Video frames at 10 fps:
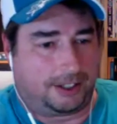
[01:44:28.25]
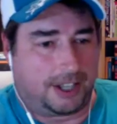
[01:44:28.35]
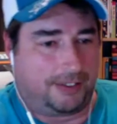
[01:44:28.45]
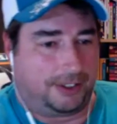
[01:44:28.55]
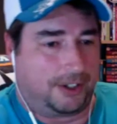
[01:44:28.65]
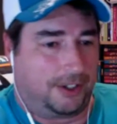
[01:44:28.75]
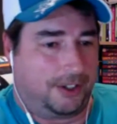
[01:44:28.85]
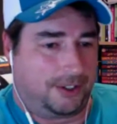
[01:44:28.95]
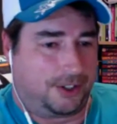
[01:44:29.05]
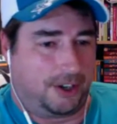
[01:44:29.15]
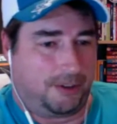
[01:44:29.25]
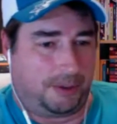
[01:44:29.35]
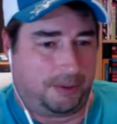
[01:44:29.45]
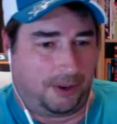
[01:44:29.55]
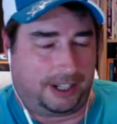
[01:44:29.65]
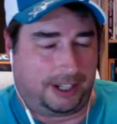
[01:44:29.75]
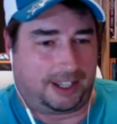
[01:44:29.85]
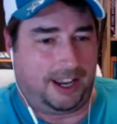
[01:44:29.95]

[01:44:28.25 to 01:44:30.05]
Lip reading: Kevin Kurz, Jeremy Roenick,